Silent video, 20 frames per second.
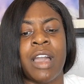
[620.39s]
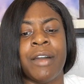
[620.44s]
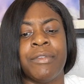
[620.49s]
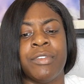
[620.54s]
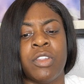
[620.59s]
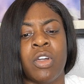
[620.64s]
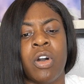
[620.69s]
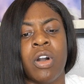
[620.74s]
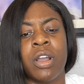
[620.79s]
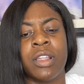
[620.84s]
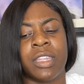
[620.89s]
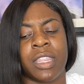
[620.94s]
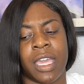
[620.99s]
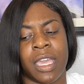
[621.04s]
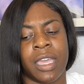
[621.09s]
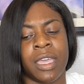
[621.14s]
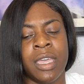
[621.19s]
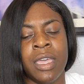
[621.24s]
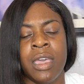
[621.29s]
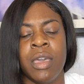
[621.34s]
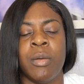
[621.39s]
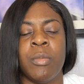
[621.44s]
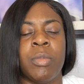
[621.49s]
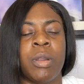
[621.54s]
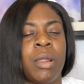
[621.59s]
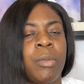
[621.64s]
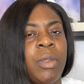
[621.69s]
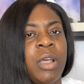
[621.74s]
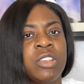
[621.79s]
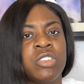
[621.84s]
I vlogged that,
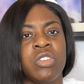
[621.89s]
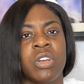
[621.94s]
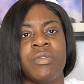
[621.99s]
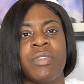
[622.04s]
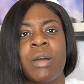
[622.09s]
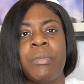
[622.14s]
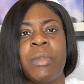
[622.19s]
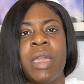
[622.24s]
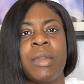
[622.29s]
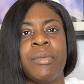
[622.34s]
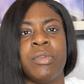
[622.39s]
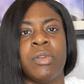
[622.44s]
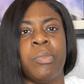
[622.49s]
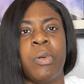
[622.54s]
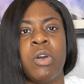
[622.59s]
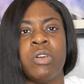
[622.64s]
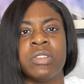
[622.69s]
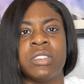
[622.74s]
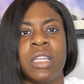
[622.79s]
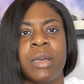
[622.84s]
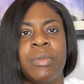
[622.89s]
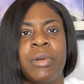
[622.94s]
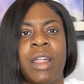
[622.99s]
but I'm not sure if I'm able to post that.